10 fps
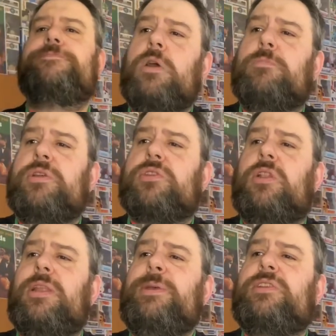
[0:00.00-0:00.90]
but it's
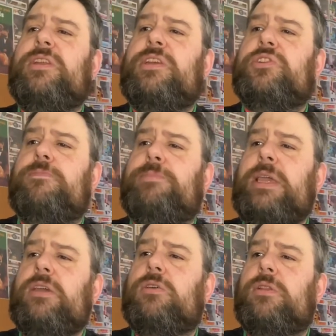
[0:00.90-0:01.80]
on limited edition
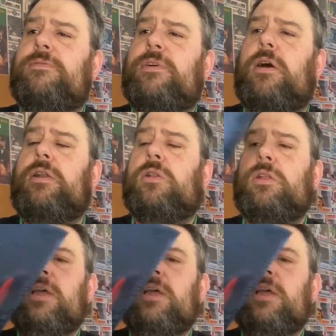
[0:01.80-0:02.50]
pink coloured vinyl,